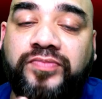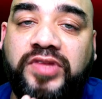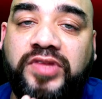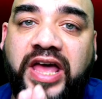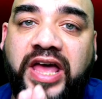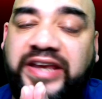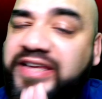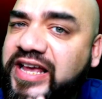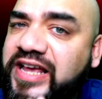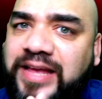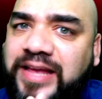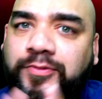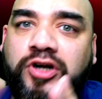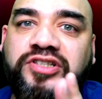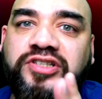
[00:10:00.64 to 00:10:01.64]
And yes,
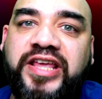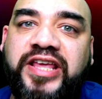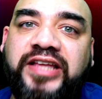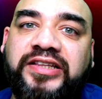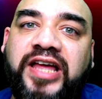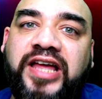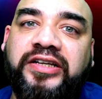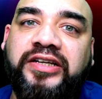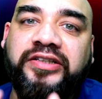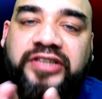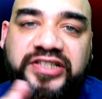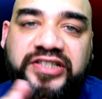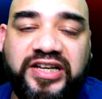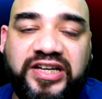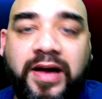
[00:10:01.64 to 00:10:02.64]
I'm not saying that this
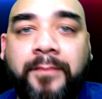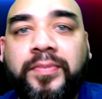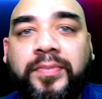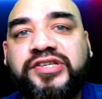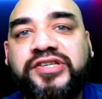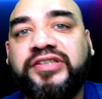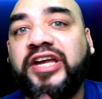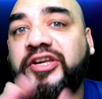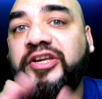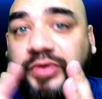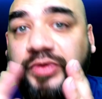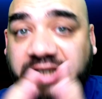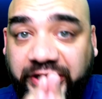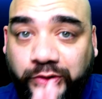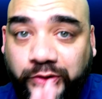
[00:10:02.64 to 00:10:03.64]
is a compulsion that you
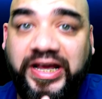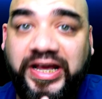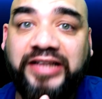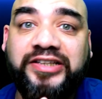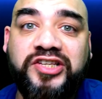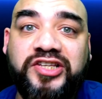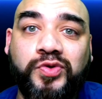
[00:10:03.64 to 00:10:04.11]
need to get this tool